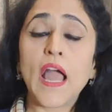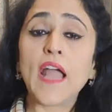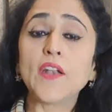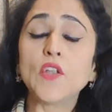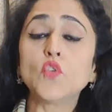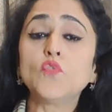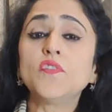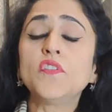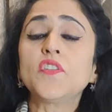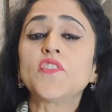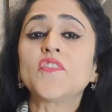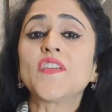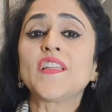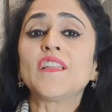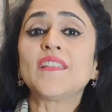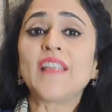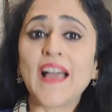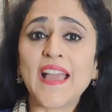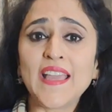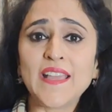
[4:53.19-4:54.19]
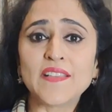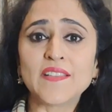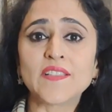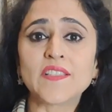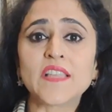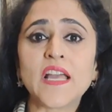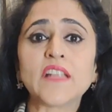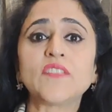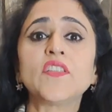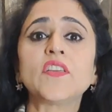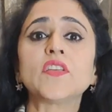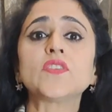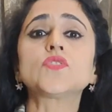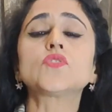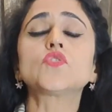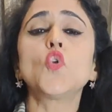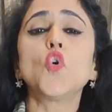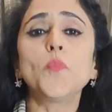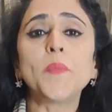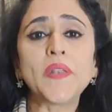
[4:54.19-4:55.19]
and you will realize that there are
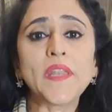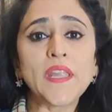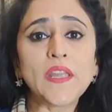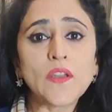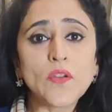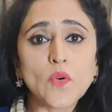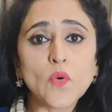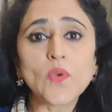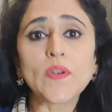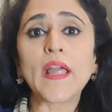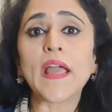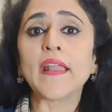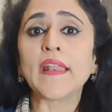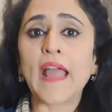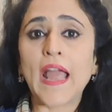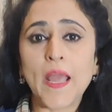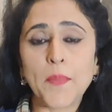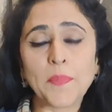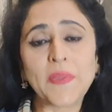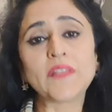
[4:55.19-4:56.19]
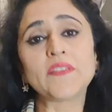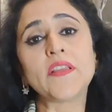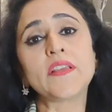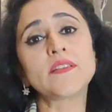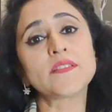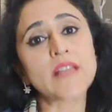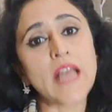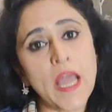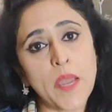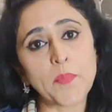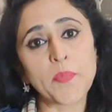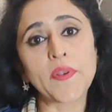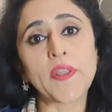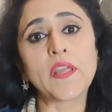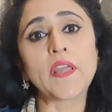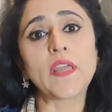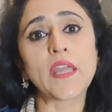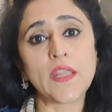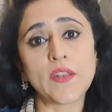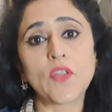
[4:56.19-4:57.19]
so many good and happy things
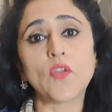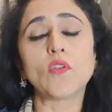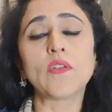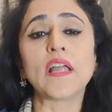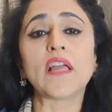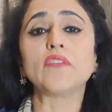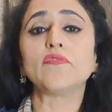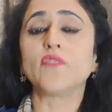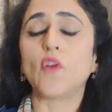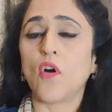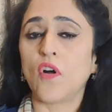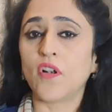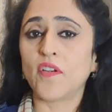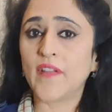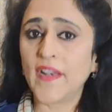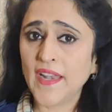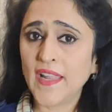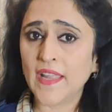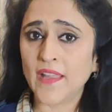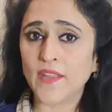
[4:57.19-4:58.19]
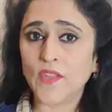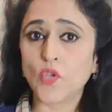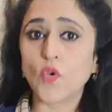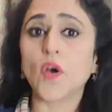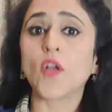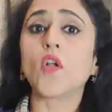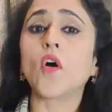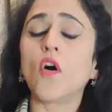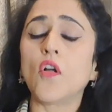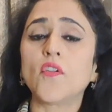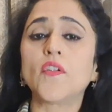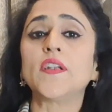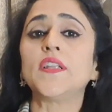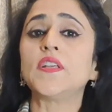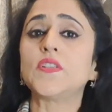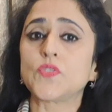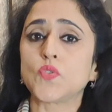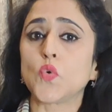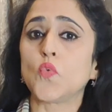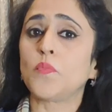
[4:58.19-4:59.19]
happening in your life already. You are
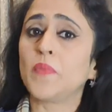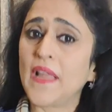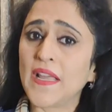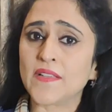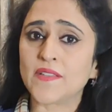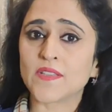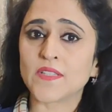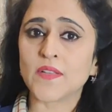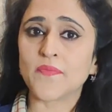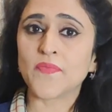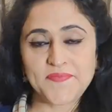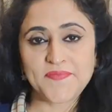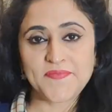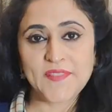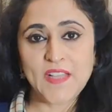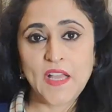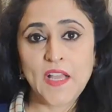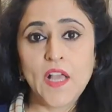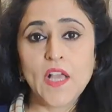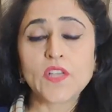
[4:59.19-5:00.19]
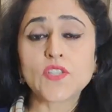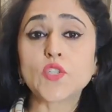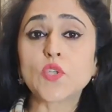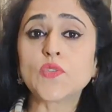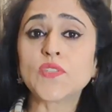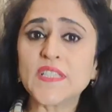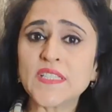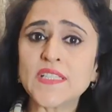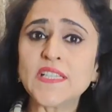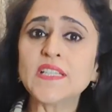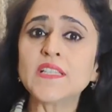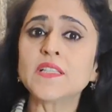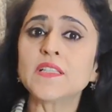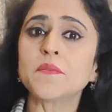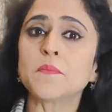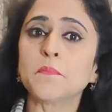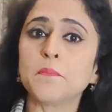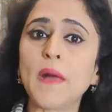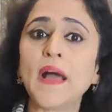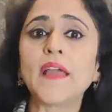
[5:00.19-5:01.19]
already so blessed. So this
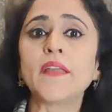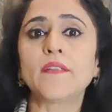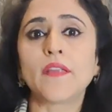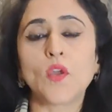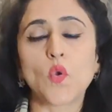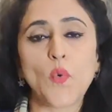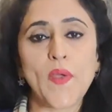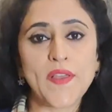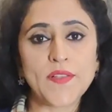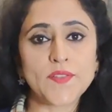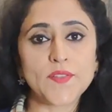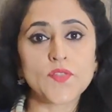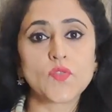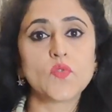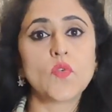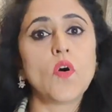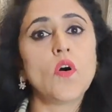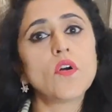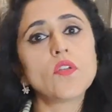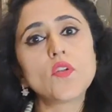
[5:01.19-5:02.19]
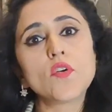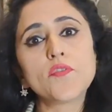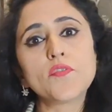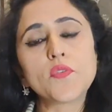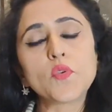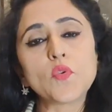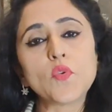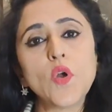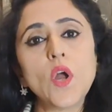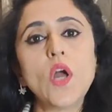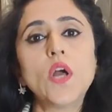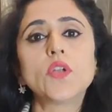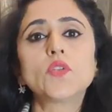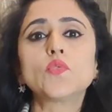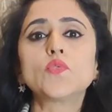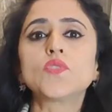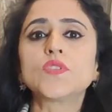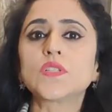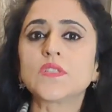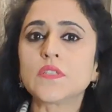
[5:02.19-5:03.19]
is my request to all of you
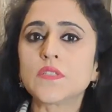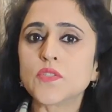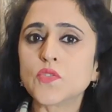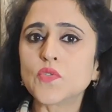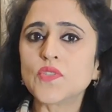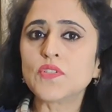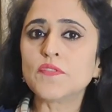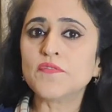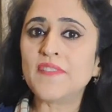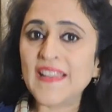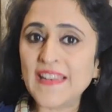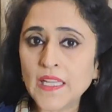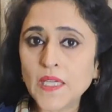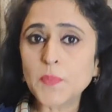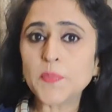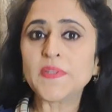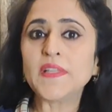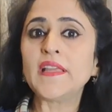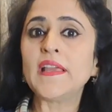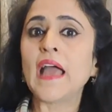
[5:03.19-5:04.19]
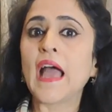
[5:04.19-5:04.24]
to develop